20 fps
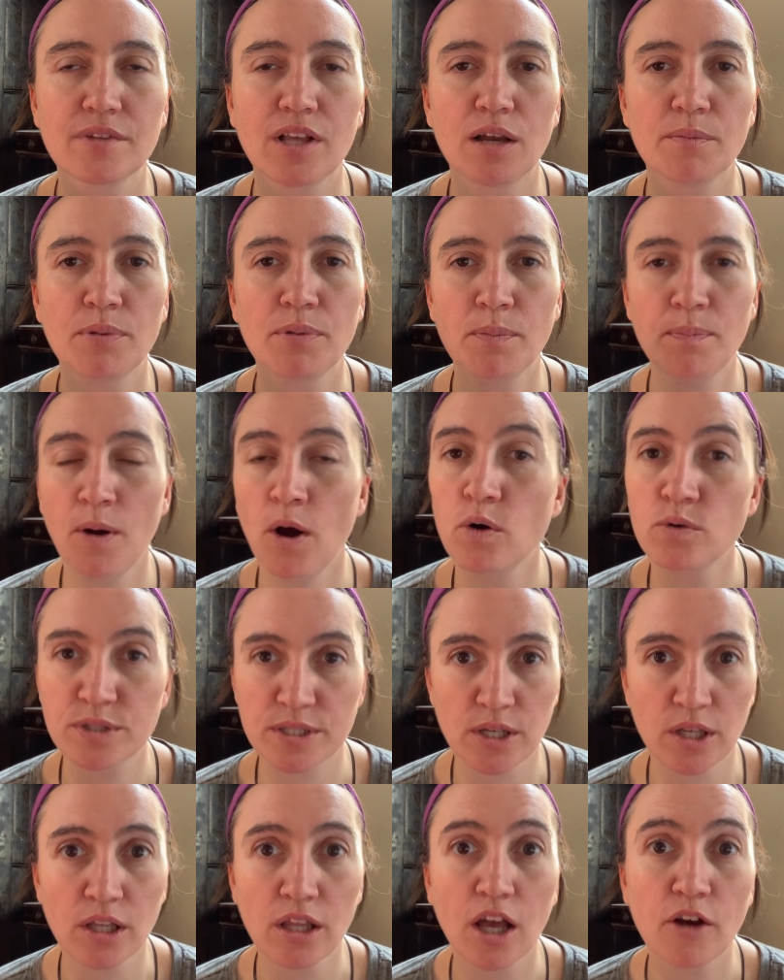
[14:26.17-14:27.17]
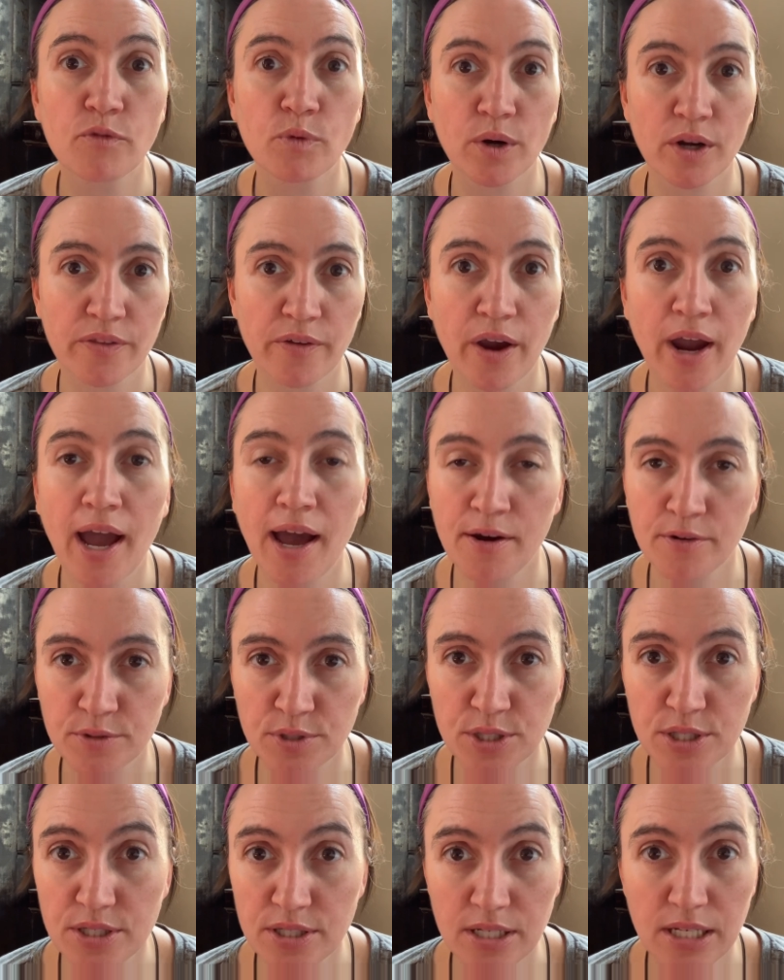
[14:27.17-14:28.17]
proposal of where their
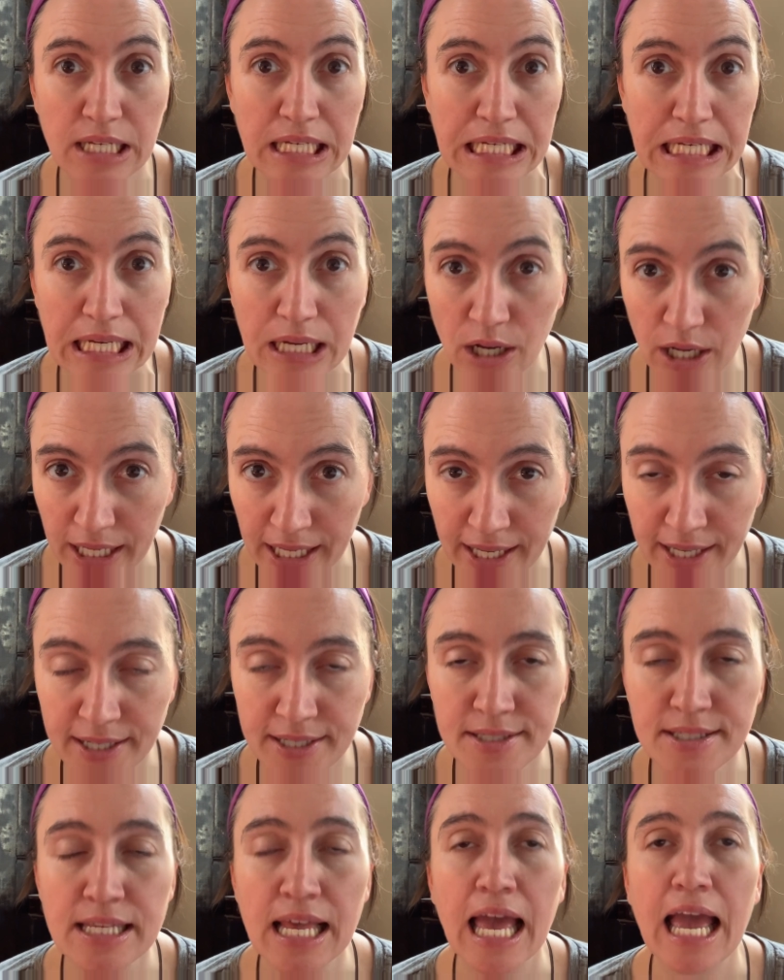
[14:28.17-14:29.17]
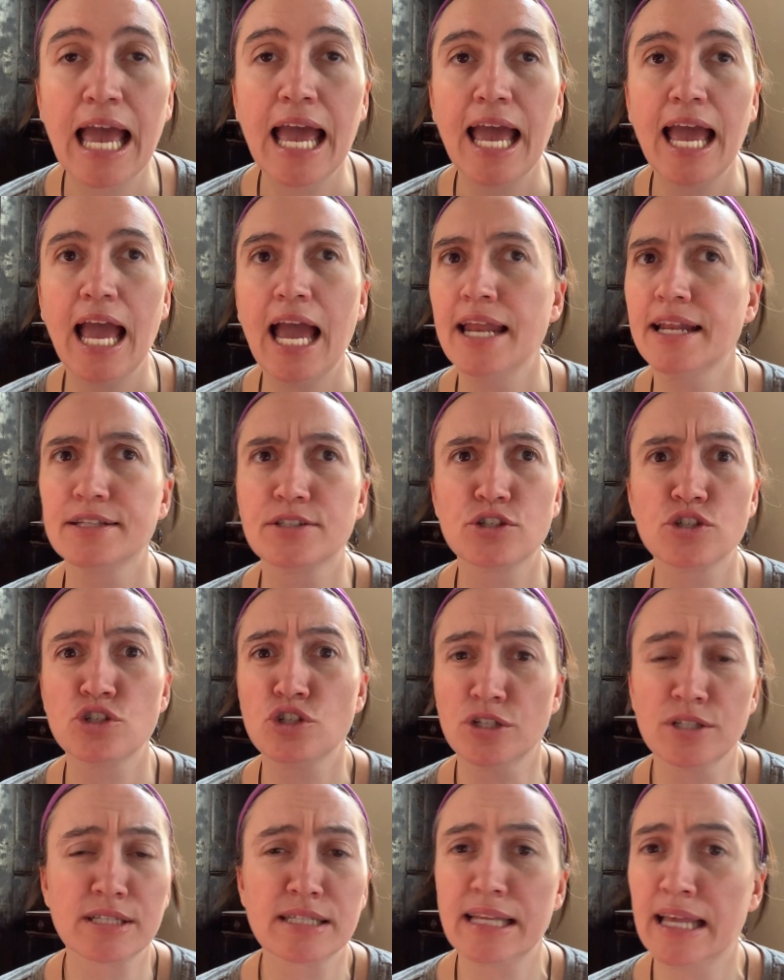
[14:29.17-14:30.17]
house is. And it's
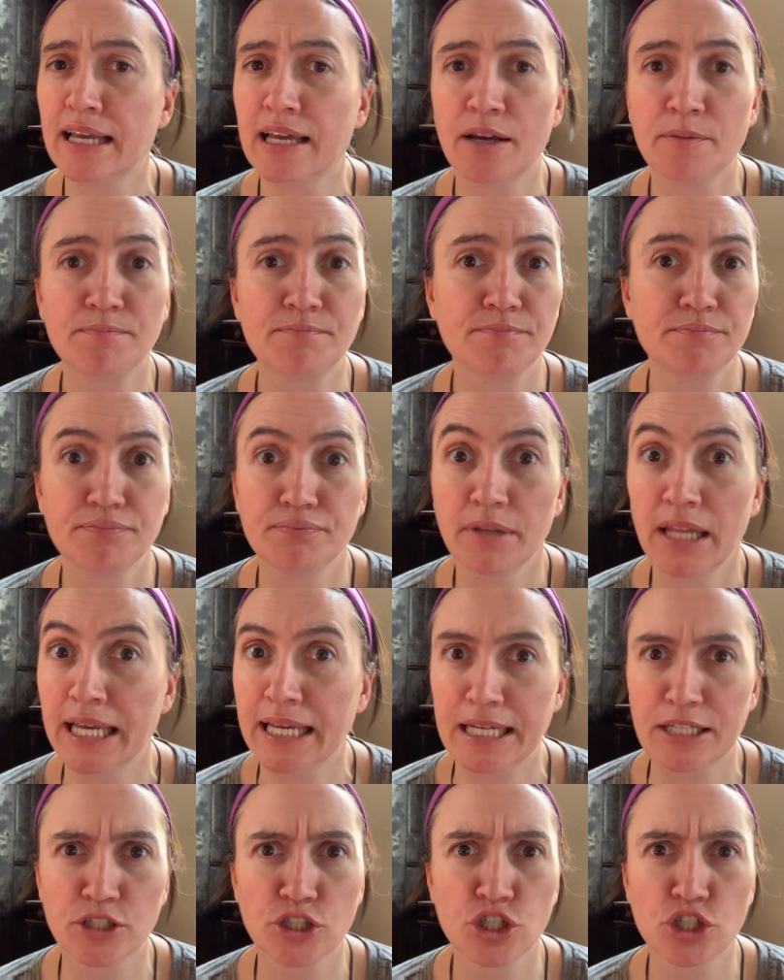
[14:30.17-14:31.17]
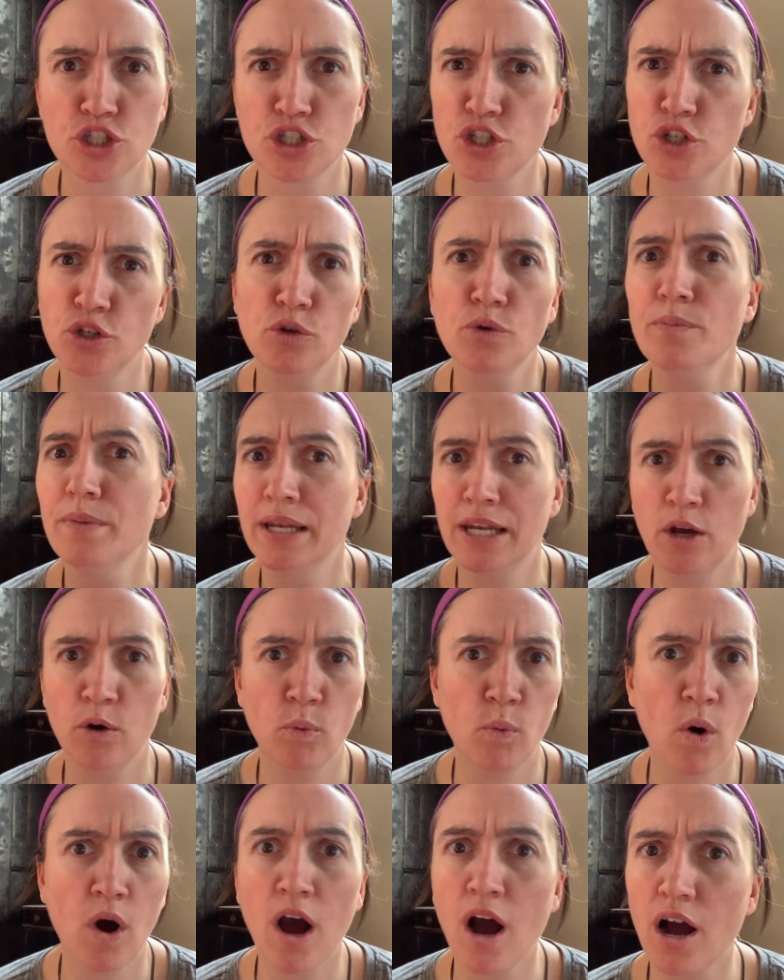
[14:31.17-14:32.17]
just like a 2-minute
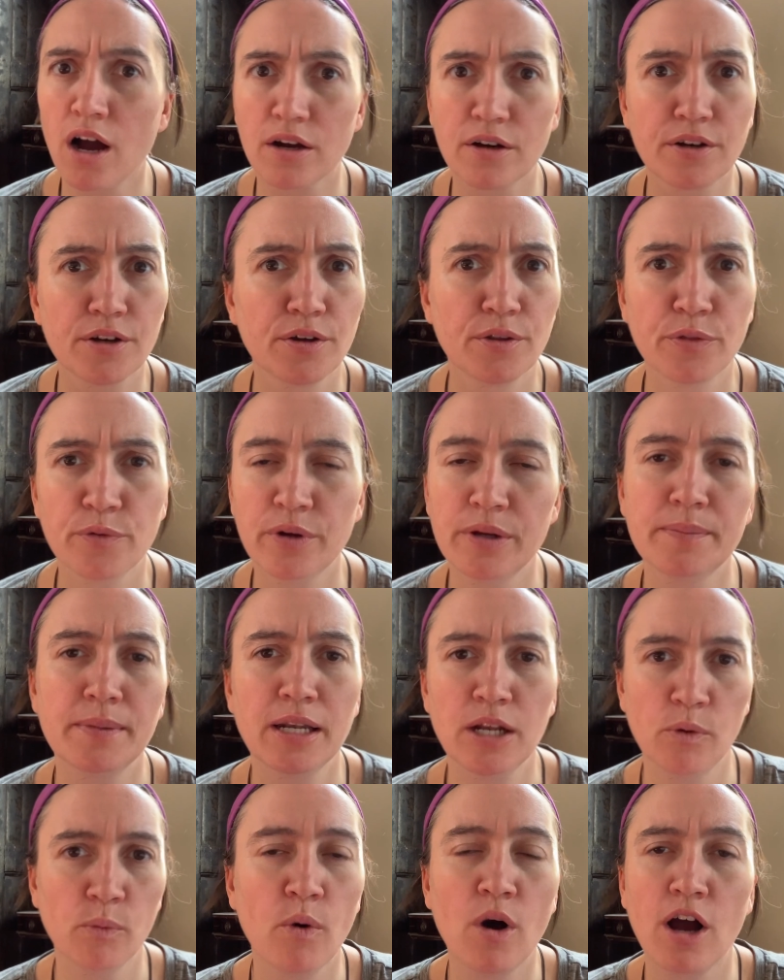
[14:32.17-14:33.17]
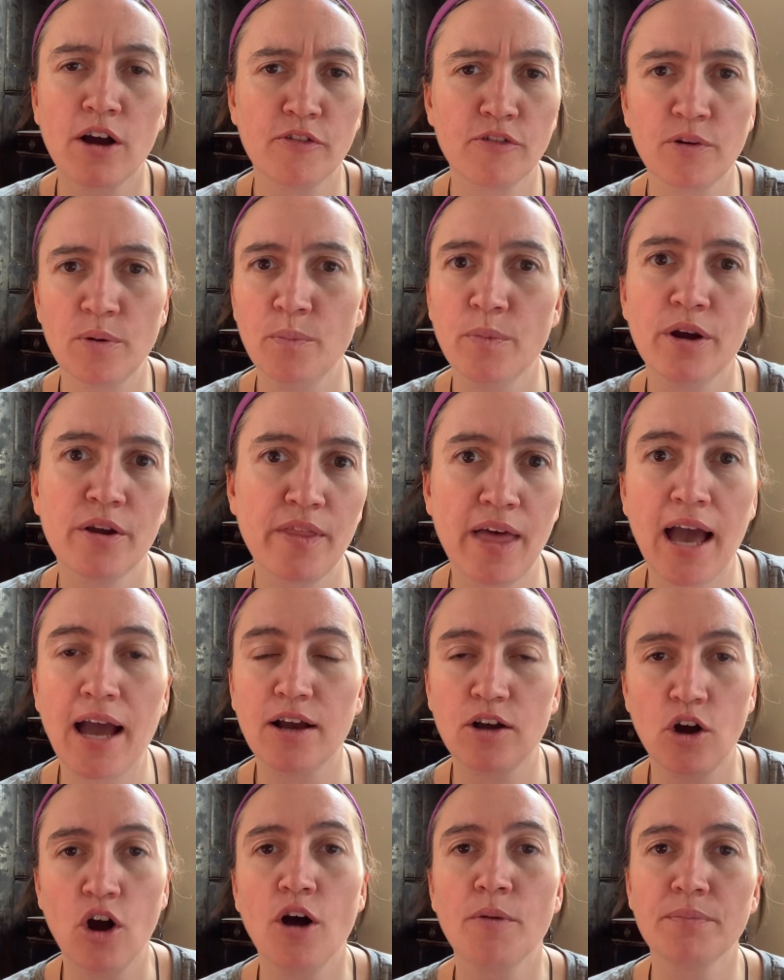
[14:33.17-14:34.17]
walk, 3-minute walk from where that
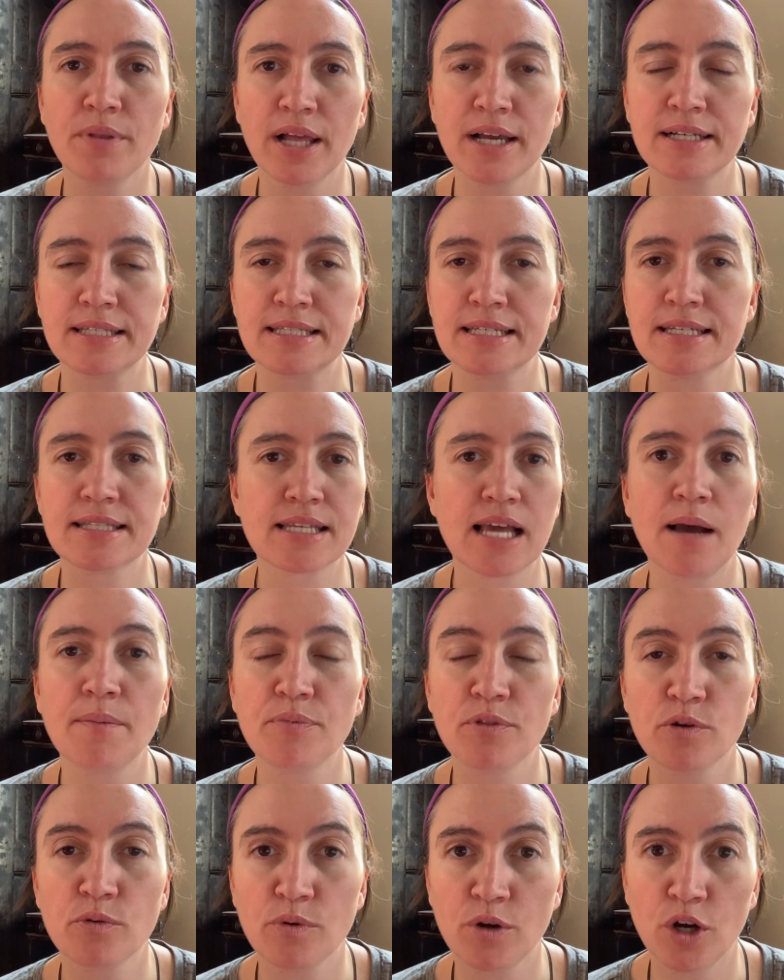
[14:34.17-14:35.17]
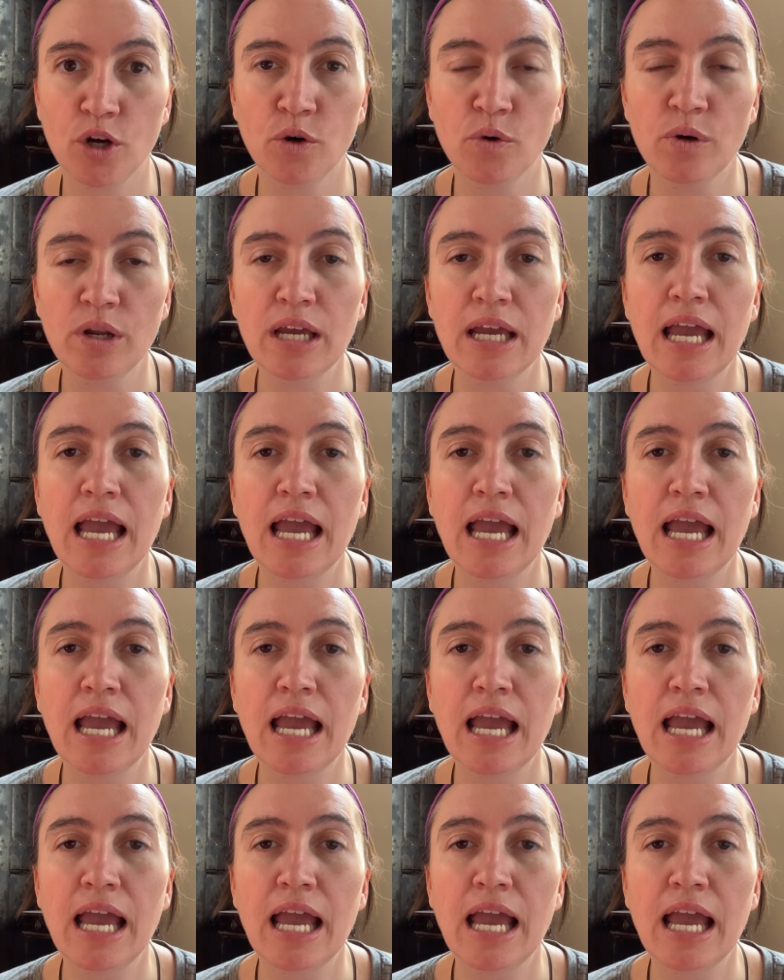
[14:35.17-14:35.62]
complex is up the road.